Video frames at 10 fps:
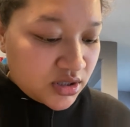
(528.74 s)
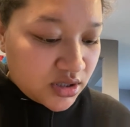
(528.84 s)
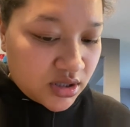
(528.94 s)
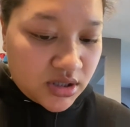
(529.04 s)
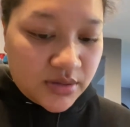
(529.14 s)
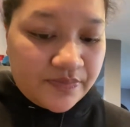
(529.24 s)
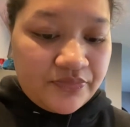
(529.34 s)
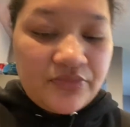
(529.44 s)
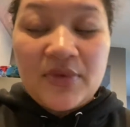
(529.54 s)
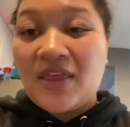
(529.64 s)
and
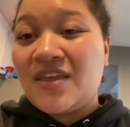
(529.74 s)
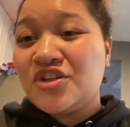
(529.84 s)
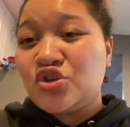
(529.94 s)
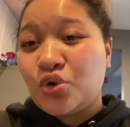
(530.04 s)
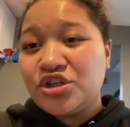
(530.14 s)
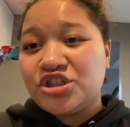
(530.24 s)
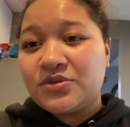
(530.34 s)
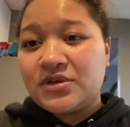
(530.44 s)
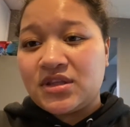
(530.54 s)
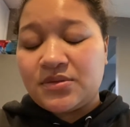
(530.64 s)
then torch it
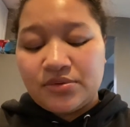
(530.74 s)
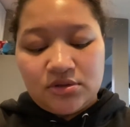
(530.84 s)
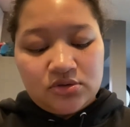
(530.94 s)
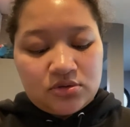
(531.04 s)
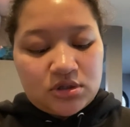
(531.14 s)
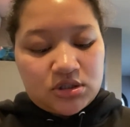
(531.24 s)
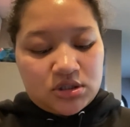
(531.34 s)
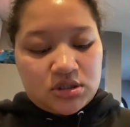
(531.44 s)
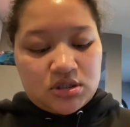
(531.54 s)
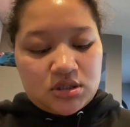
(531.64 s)
with a
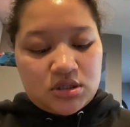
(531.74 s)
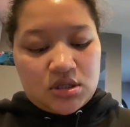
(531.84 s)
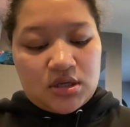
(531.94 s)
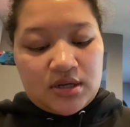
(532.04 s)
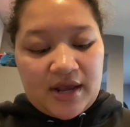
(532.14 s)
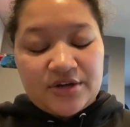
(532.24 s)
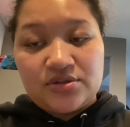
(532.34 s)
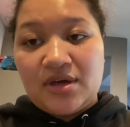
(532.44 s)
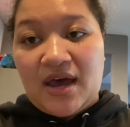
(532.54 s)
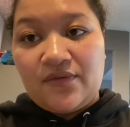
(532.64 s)
blowtorch. And I do
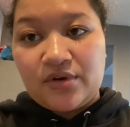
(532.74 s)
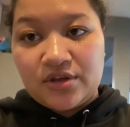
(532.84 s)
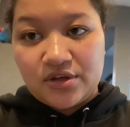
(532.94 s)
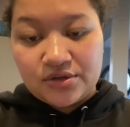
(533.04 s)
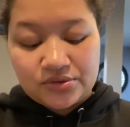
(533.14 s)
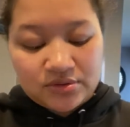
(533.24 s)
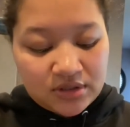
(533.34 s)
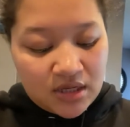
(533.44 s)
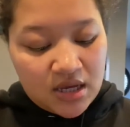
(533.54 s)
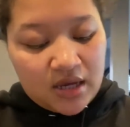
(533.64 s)
have one of those.
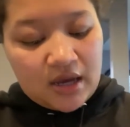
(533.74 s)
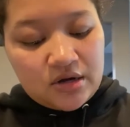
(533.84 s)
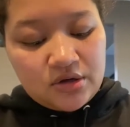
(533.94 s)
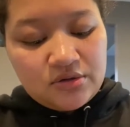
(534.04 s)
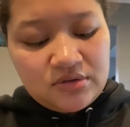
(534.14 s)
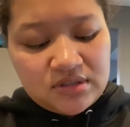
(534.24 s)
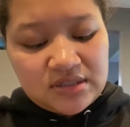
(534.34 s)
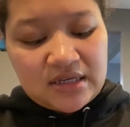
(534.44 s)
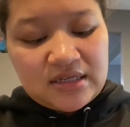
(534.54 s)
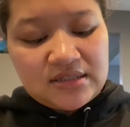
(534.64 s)
I know it
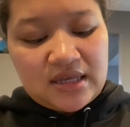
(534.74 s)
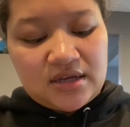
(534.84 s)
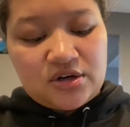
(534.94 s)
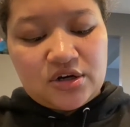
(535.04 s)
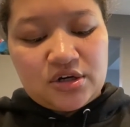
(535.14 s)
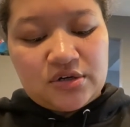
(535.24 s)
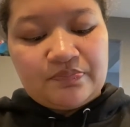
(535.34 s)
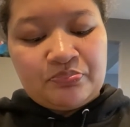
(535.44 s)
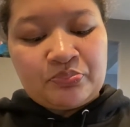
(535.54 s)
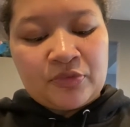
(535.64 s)
says like in her
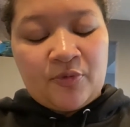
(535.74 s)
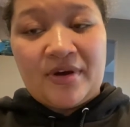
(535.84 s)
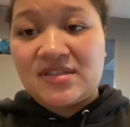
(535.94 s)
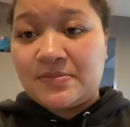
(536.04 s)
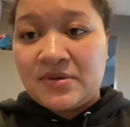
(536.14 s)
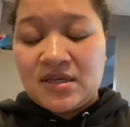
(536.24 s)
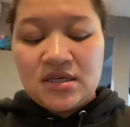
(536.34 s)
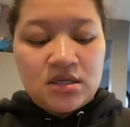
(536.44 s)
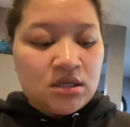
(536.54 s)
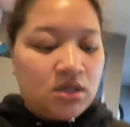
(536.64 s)

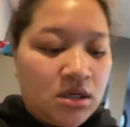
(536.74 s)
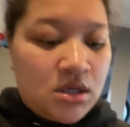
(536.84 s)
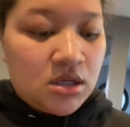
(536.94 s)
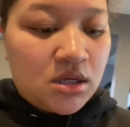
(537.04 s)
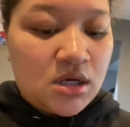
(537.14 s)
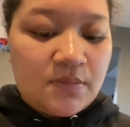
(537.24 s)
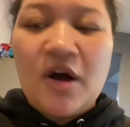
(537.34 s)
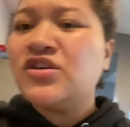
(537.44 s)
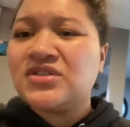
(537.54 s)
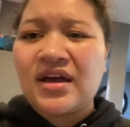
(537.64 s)
recipe.
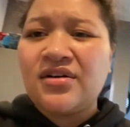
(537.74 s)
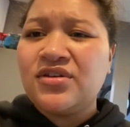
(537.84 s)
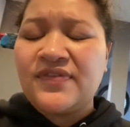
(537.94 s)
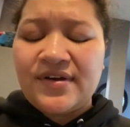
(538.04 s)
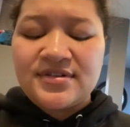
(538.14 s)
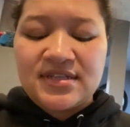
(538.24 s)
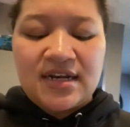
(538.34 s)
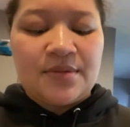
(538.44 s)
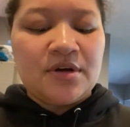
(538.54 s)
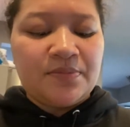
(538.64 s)
Also, I don't know if I ever said it.
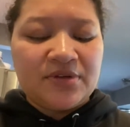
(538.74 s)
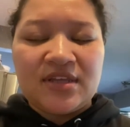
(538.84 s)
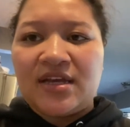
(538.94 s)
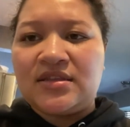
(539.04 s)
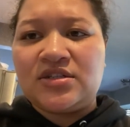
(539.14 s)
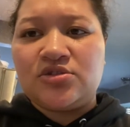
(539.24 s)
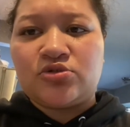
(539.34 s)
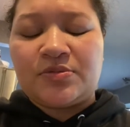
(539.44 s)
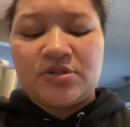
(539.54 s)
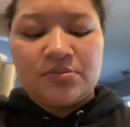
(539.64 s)
I'm gonna put that in the
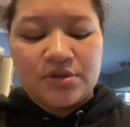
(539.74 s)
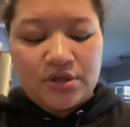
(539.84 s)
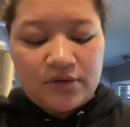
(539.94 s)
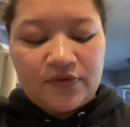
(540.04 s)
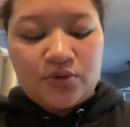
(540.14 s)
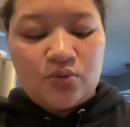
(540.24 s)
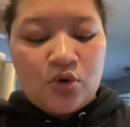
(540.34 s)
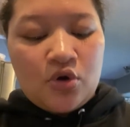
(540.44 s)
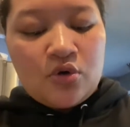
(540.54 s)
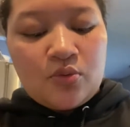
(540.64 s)
description below if you
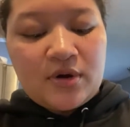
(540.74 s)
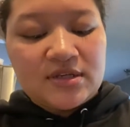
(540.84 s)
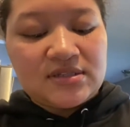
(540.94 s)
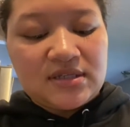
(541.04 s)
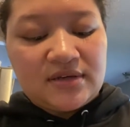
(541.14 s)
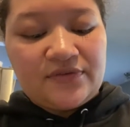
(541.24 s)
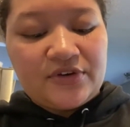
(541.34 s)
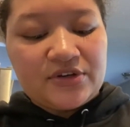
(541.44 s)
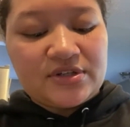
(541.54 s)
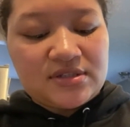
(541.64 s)
want to see it for
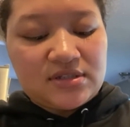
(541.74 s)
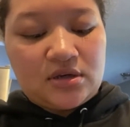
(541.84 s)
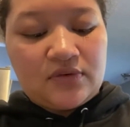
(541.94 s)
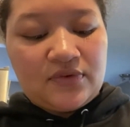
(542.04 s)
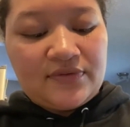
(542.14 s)
yourself, of